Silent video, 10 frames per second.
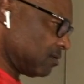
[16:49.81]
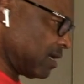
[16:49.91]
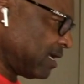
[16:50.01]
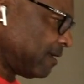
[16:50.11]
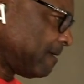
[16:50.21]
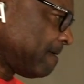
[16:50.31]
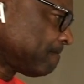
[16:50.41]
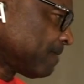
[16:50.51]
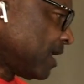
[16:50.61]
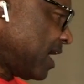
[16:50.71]
right?
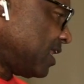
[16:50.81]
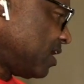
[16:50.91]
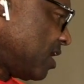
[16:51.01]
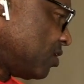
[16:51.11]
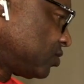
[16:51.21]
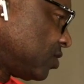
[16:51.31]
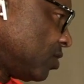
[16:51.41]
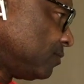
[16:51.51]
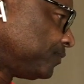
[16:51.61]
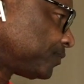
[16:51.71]
And then
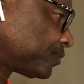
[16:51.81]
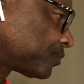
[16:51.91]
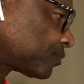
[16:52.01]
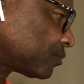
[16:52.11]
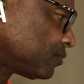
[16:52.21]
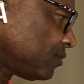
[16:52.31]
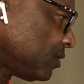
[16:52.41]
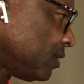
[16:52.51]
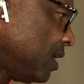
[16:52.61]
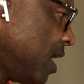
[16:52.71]
also,
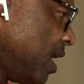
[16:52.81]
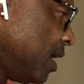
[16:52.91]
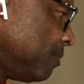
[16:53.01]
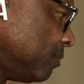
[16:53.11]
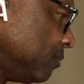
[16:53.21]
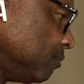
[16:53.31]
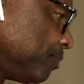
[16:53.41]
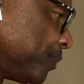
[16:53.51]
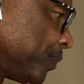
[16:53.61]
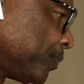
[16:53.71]
so
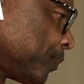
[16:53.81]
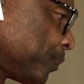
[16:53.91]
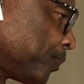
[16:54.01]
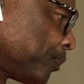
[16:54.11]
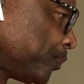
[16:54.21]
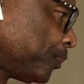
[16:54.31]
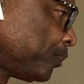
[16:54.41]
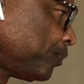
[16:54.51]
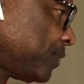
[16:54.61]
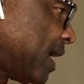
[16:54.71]

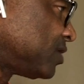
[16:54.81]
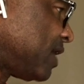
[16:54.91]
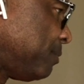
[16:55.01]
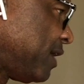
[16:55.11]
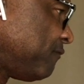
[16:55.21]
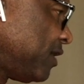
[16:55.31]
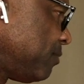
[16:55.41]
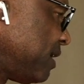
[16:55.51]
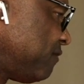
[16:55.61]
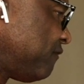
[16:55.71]
you have
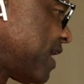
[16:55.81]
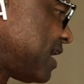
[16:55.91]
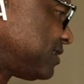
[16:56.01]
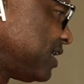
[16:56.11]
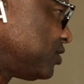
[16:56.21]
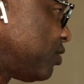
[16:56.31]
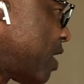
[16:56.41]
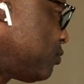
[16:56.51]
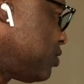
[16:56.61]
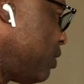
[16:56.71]
intermittent fasting. So
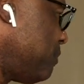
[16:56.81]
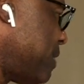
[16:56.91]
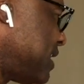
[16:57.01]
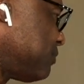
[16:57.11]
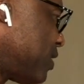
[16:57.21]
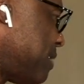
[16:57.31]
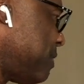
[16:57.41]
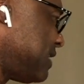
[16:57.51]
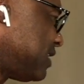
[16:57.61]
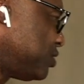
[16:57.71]
what I
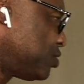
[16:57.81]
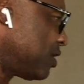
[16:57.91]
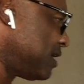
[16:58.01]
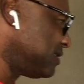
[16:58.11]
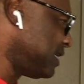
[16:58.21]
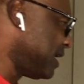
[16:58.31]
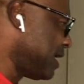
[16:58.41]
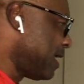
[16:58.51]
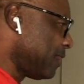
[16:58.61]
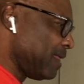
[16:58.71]
basically took is
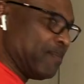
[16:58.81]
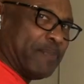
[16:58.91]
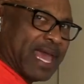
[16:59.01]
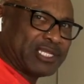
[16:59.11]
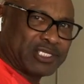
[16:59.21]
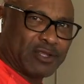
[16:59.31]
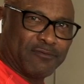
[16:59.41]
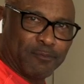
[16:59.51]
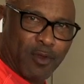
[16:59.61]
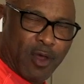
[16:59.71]
the best
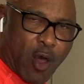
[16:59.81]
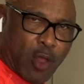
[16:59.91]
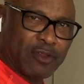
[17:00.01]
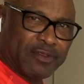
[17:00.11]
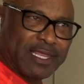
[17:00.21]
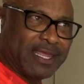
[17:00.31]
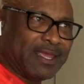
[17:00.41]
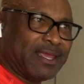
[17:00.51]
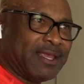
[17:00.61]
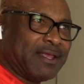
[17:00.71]
of all of the
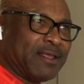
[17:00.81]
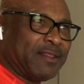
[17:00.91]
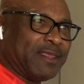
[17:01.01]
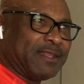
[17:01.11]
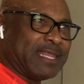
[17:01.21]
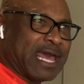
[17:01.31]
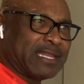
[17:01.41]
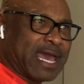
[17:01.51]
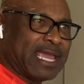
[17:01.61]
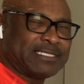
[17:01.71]

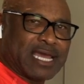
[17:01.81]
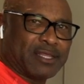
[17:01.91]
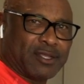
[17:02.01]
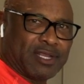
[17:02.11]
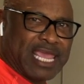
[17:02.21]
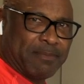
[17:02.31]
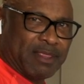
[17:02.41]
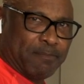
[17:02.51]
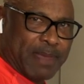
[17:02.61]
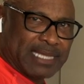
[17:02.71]
diets out there that gave me
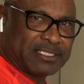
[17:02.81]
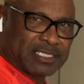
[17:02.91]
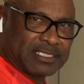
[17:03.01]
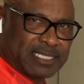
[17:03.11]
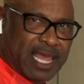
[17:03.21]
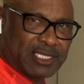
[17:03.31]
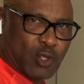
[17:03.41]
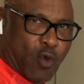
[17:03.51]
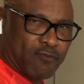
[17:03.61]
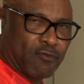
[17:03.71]
the best success
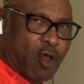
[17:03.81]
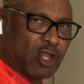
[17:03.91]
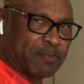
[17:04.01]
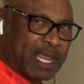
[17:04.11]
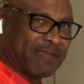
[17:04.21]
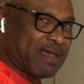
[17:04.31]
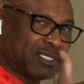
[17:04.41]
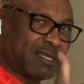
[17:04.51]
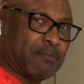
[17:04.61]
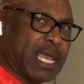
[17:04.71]
overall, depending if
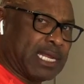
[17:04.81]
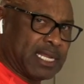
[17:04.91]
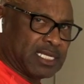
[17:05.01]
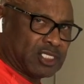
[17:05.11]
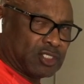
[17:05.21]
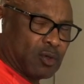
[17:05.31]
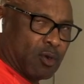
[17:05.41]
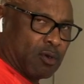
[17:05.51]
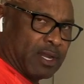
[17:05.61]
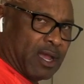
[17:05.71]
in maintenance
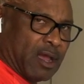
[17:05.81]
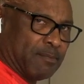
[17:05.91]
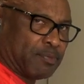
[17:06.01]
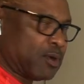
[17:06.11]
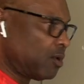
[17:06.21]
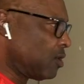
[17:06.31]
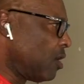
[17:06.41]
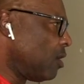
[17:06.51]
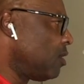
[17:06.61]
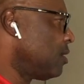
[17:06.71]
or on
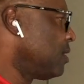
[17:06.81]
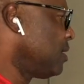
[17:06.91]
protocol,